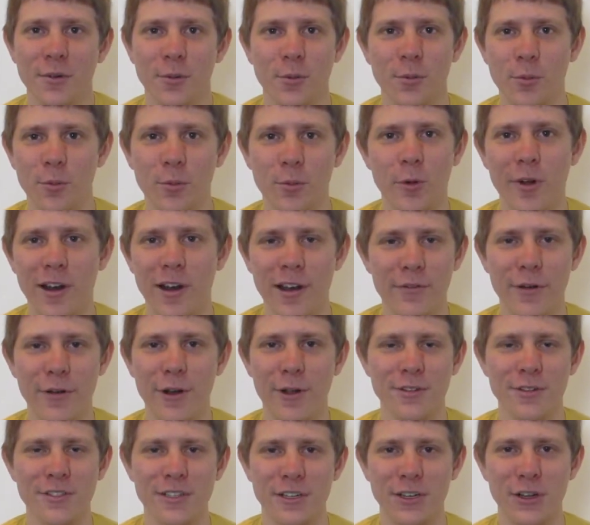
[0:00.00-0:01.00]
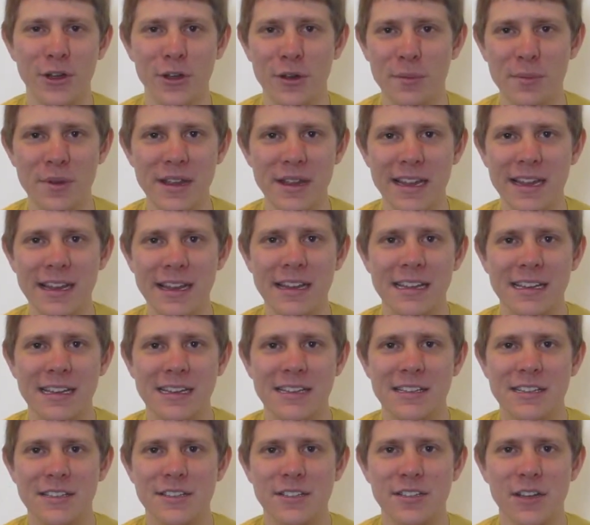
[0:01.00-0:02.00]
whatever else it could be.
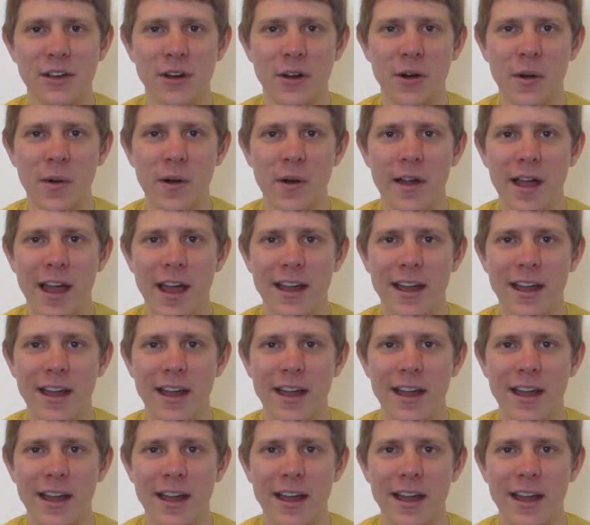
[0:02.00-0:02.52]
So